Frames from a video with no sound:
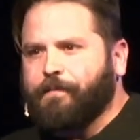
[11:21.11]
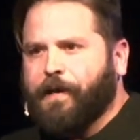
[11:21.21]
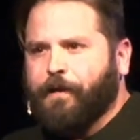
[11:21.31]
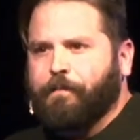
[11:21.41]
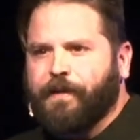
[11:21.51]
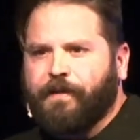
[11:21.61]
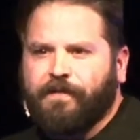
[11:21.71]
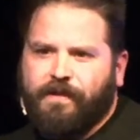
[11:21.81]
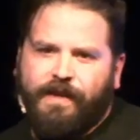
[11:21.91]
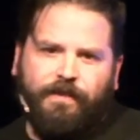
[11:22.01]
to pay your
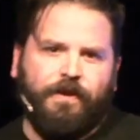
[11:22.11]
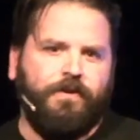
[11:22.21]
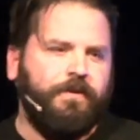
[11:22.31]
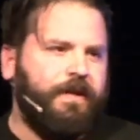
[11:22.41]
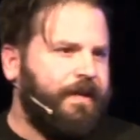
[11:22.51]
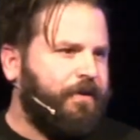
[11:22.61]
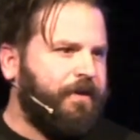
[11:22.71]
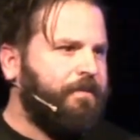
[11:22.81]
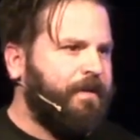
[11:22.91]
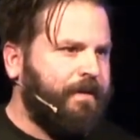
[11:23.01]
bills, let alone get
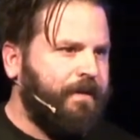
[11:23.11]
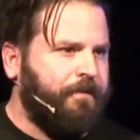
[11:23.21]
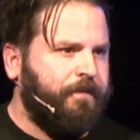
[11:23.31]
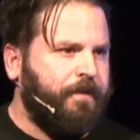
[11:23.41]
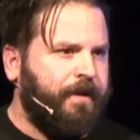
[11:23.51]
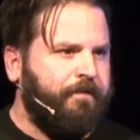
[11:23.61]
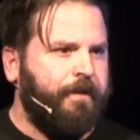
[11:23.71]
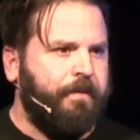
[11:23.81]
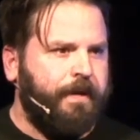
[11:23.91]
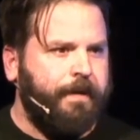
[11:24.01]
Christmas gifts for
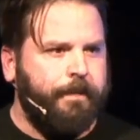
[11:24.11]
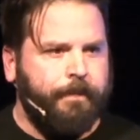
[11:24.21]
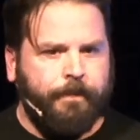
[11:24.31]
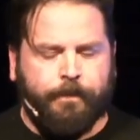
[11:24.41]
everybody.